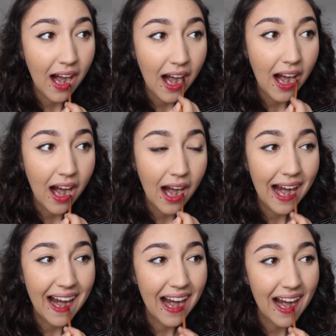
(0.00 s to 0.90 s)
just
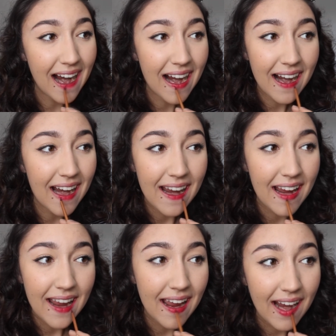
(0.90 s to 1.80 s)
going to
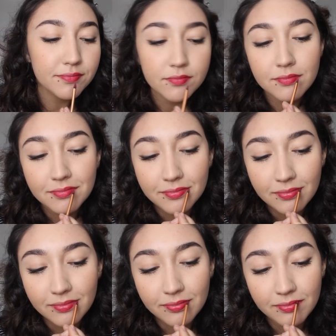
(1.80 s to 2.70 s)
start by pushing
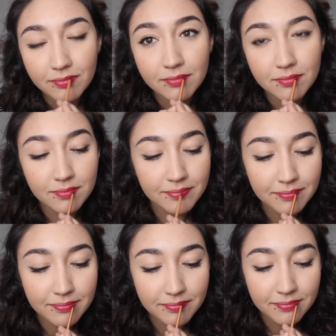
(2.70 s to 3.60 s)
this into the
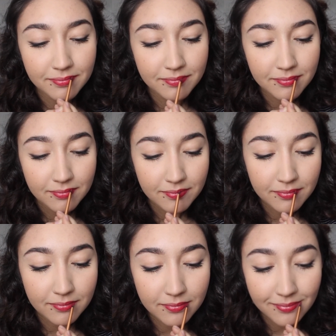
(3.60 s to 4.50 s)
lips, then
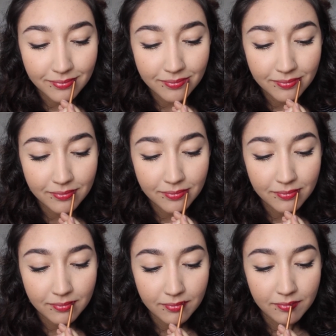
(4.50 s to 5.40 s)
sort of pressing it in with
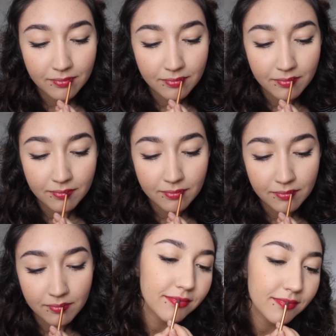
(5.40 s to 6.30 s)
my finger,
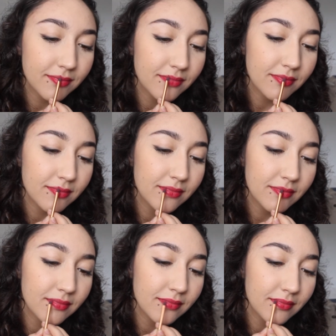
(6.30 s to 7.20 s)
blotting it with a
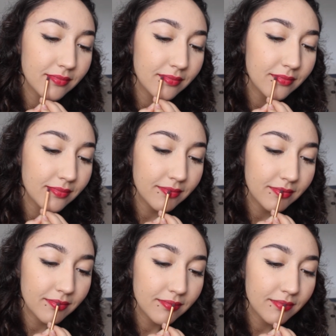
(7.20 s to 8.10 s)
napkin,
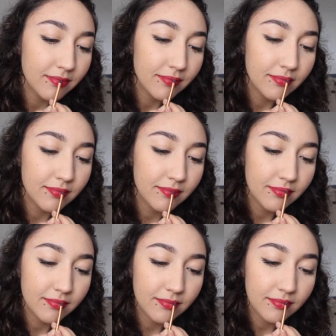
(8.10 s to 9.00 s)

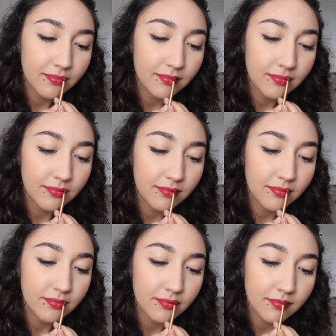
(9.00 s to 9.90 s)
repeating, repeating,
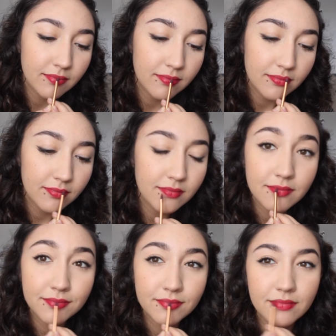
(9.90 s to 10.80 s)
and repeating.
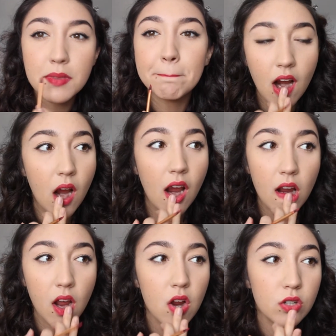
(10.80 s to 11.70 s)
Russian Red is
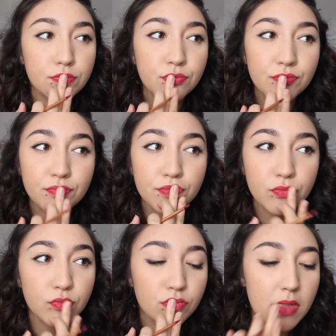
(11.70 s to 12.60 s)
also a little
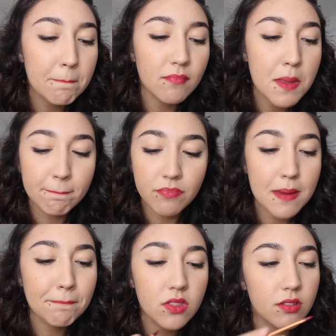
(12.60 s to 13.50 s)
deeper than Ruby Woo, so
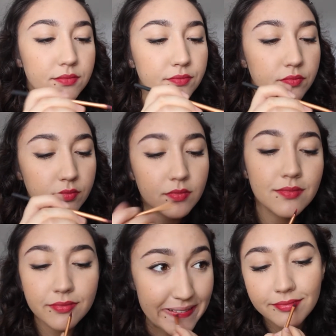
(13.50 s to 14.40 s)
it's not going
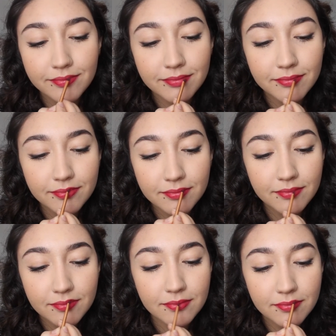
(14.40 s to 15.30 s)
to
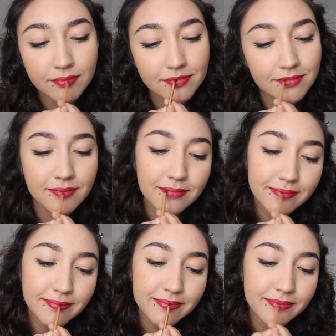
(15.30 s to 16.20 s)
be a
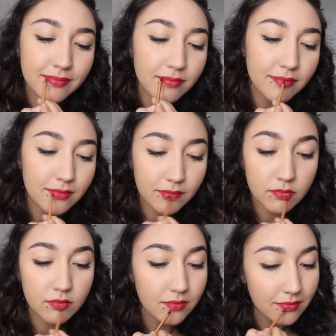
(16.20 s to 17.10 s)
pinkier stain.
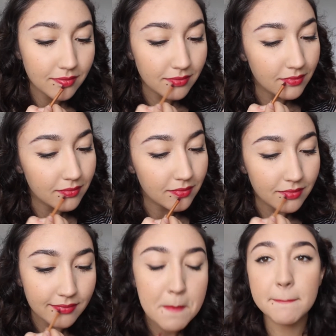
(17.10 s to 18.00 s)
It's going to be a little bit more
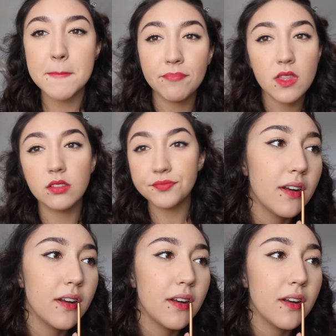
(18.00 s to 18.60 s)
of a true red stain.